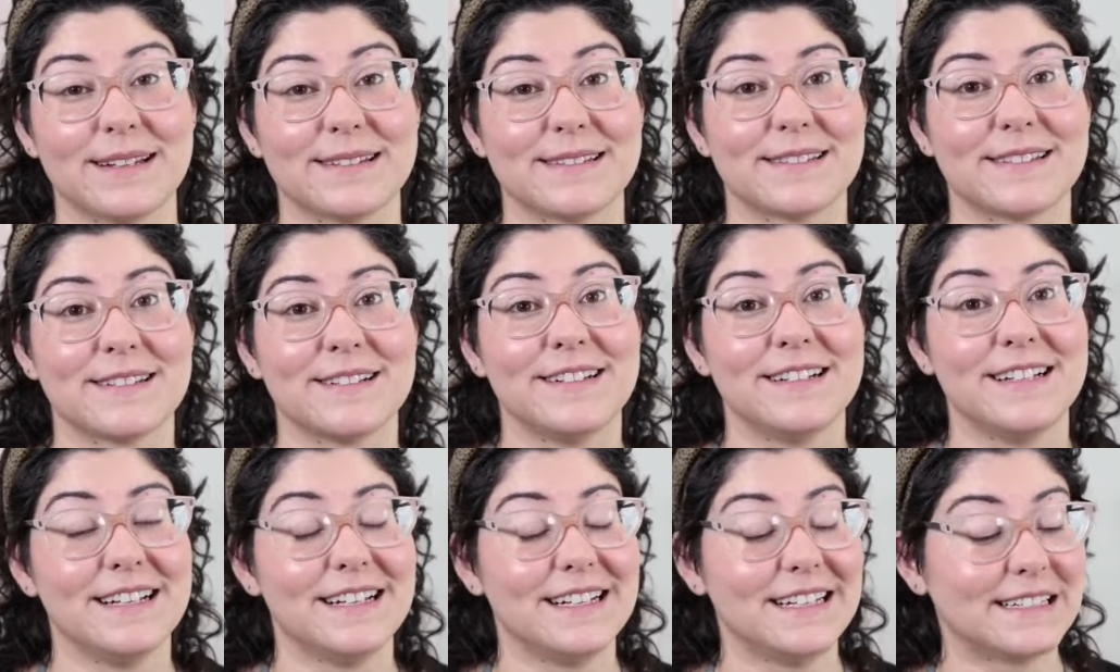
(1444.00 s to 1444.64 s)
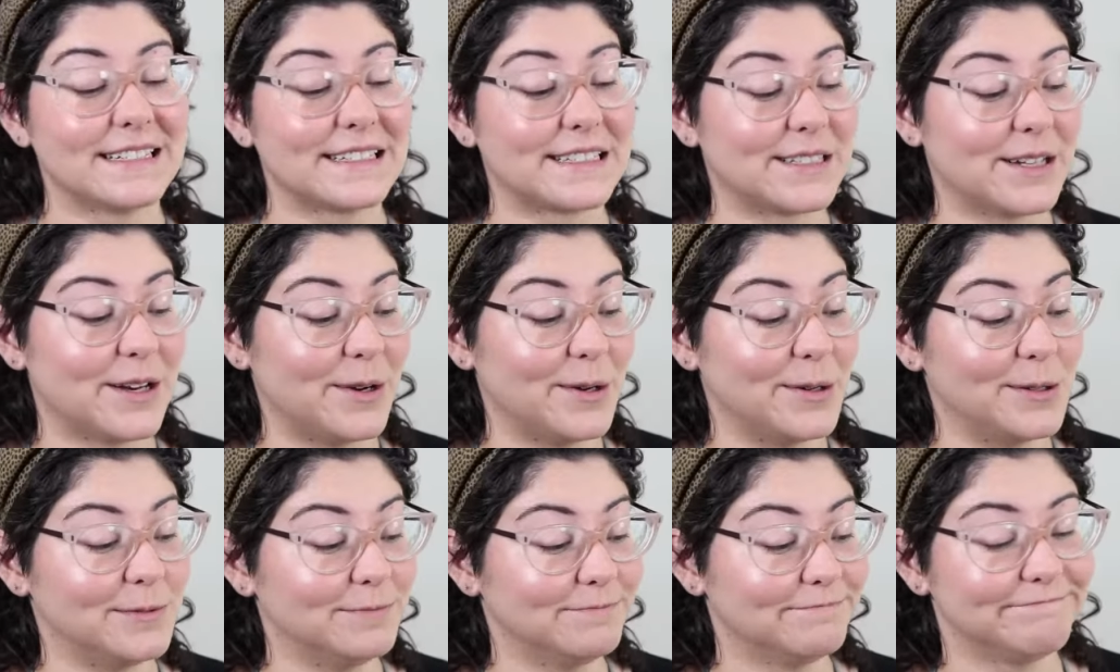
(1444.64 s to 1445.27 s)
us.
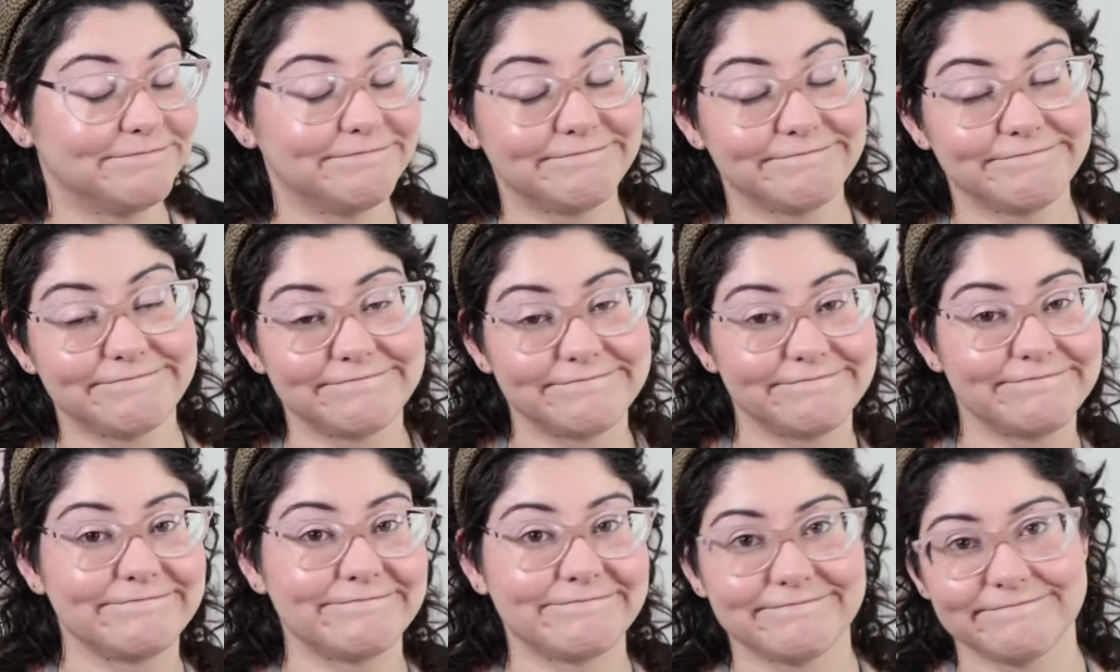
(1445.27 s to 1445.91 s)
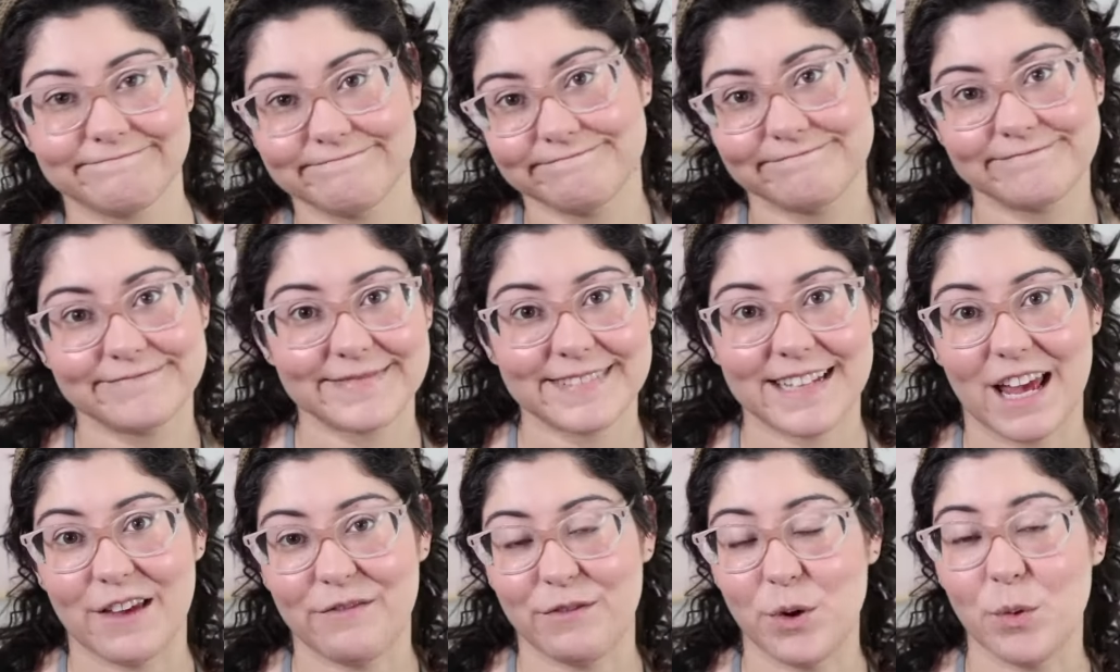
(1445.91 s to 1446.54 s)
So,
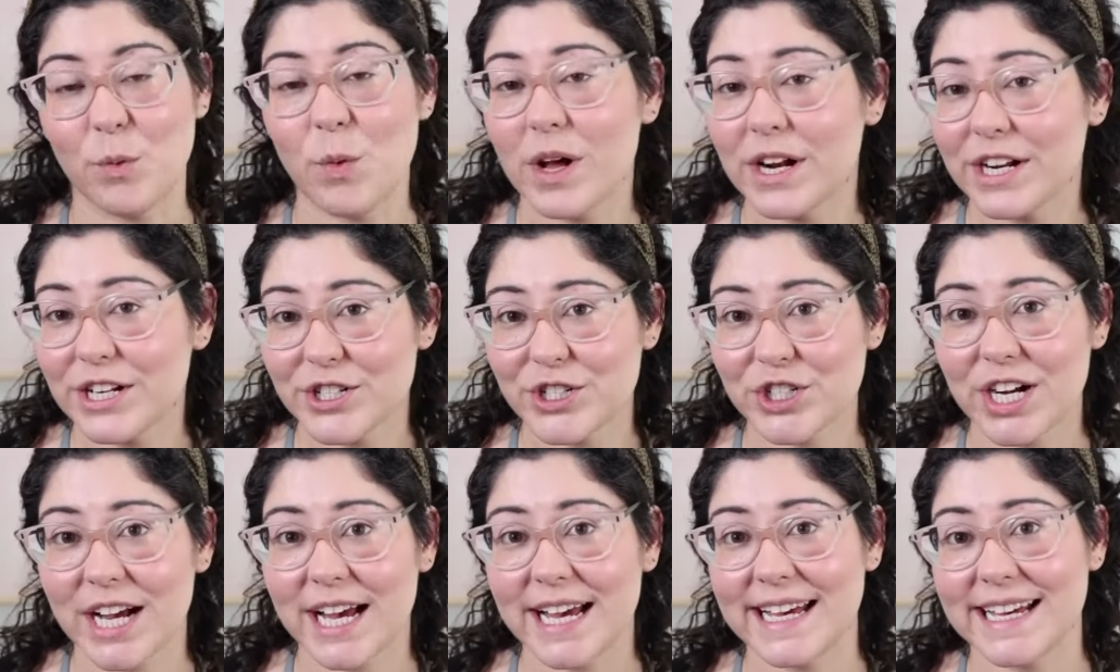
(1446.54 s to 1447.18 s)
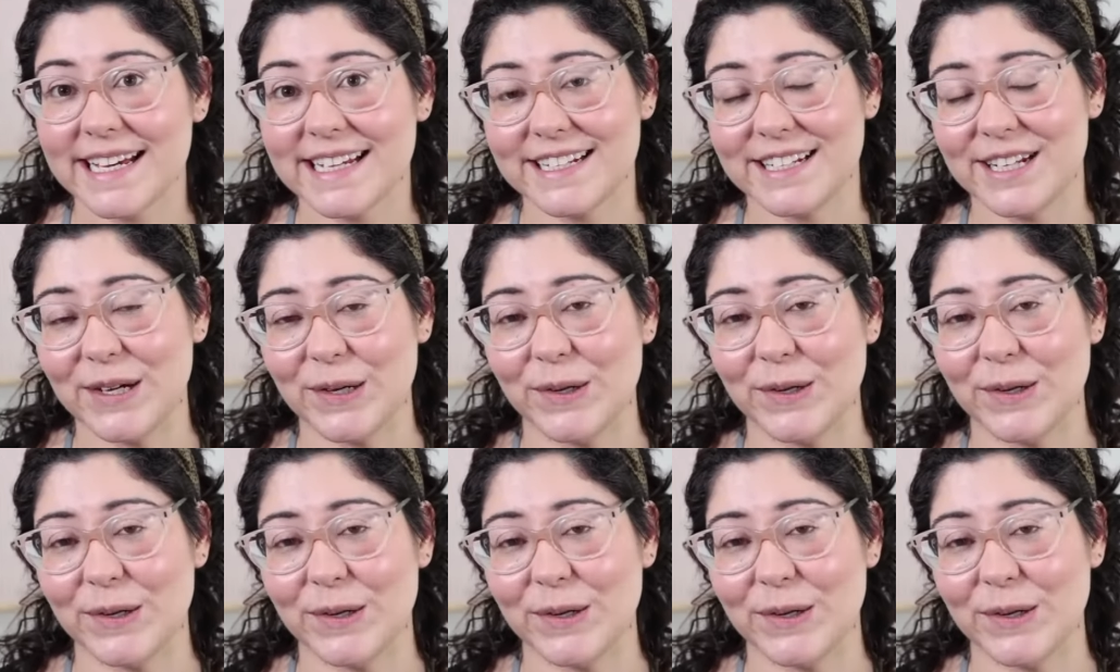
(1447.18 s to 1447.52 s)
if you want to try it,